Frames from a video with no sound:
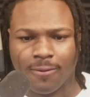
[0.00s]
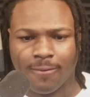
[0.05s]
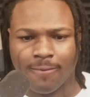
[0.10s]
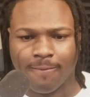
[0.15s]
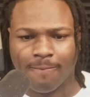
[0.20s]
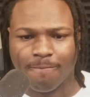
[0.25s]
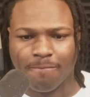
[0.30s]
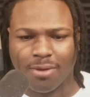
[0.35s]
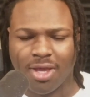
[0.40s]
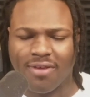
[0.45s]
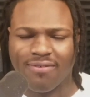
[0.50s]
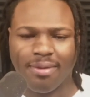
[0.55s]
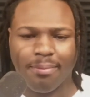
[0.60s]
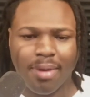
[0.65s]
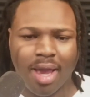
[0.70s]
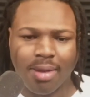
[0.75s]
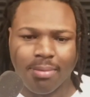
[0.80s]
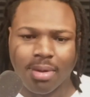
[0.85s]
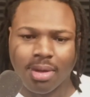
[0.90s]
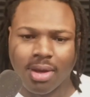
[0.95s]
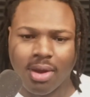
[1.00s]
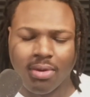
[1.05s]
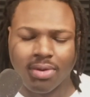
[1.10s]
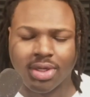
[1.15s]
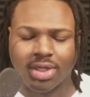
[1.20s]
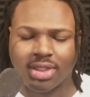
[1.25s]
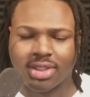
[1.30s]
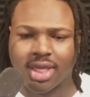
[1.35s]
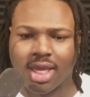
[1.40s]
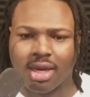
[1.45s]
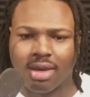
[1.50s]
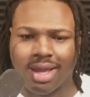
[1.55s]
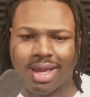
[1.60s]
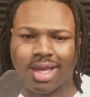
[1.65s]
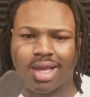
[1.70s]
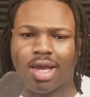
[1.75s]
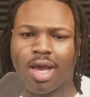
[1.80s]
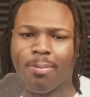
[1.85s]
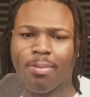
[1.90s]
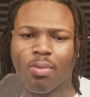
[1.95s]
Even Mike Malone just said like a
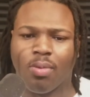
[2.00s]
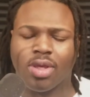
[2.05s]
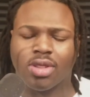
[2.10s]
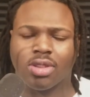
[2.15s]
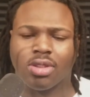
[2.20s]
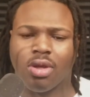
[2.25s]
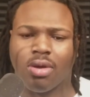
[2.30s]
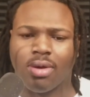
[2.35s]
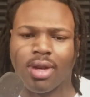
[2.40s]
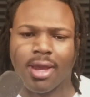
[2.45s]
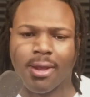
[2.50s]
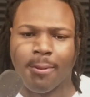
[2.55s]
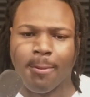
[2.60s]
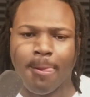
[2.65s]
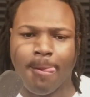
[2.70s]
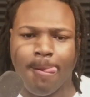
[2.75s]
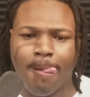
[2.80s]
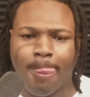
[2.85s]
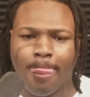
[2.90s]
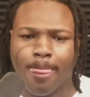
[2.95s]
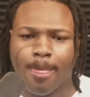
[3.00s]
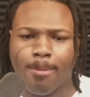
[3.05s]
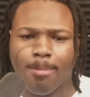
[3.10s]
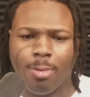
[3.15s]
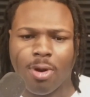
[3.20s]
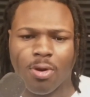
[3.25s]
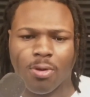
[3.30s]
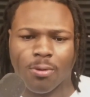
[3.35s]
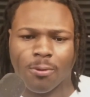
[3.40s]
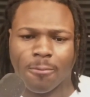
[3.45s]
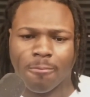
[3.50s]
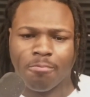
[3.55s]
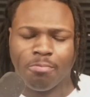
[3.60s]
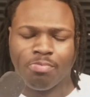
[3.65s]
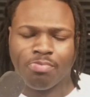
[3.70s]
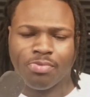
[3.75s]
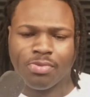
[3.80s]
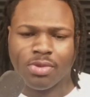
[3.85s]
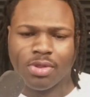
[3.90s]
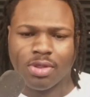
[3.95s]
couple weeks ago that, bro,
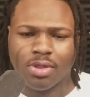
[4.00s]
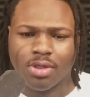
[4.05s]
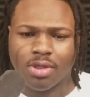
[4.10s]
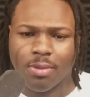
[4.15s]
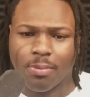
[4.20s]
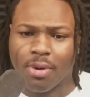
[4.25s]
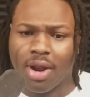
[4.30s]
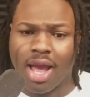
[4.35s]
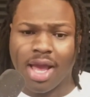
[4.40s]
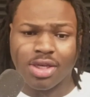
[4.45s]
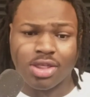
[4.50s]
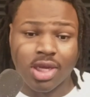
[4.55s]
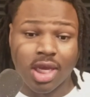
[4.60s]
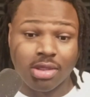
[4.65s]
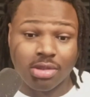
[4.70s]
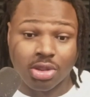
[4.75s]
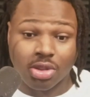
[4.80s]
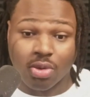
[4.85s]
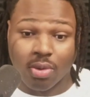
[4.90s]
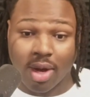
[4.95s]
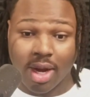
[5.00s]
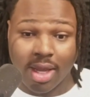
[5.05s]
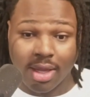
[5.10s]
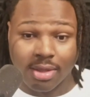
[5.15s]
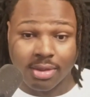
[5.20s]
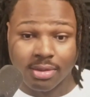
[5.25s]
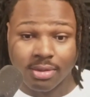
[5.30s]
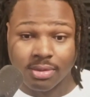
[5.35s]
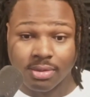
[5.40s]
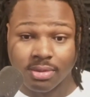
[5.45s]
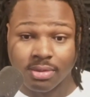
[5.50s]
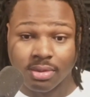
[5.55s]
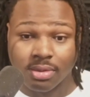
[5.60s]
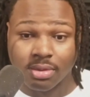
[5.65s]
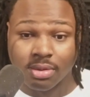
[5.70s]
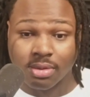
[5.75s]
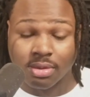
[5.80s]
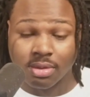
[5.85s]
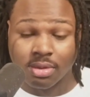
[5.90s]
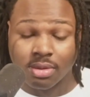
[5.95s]
LeBron James is great.
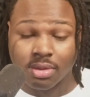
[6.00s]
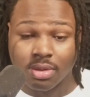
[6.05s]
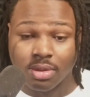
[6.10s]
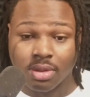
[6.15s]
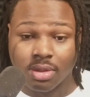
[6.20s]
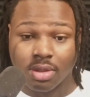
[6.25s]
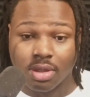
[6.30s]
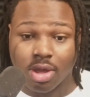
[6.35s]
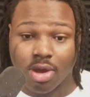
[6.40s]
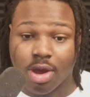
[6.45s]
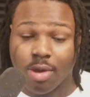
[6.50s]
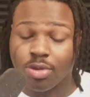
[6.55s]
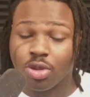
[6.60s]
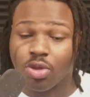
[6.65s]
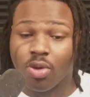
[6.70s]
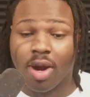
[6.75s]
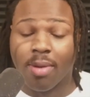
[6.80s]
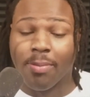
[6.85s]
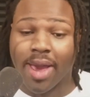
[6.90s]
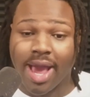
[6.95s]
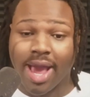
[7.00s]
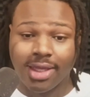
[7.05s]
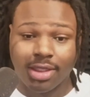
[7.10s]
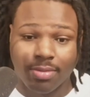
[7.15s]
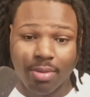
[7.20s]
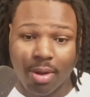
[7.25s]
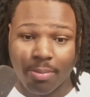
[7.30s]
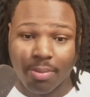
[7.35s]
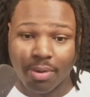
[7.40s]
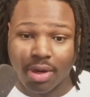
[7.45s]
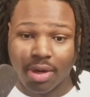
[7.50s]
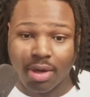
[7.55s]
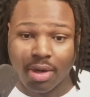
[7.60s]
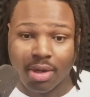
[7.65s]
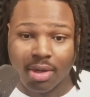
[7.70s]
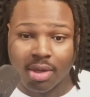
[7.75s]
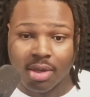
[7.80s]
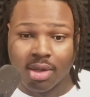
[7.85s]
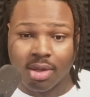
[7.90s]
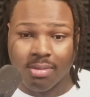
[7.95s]
He was a great basketball player,
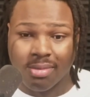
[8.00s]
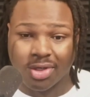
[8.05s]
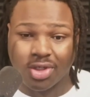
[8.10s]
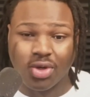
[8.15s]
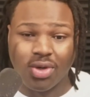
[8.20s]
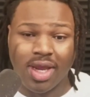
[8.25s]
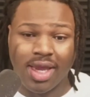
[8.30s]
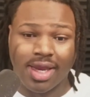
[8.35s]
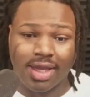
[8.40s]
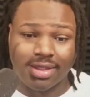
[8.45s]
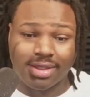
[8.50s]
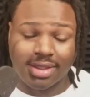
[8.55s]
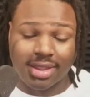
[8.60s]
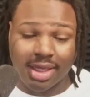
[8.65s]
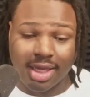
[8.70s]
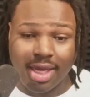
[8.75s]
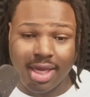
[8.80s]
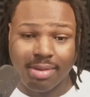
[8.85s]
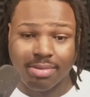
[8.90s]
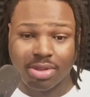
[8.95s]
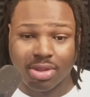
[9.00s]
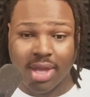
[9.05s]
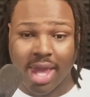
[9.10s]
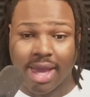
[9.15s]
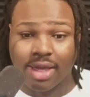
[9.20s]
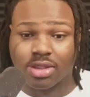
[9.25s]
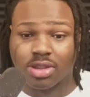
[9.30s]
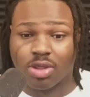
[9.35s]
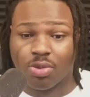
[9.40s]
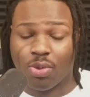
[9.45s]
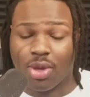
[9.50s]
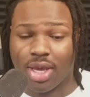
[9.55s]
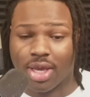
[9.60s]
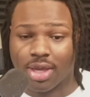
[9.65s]
but you need a team to actually win.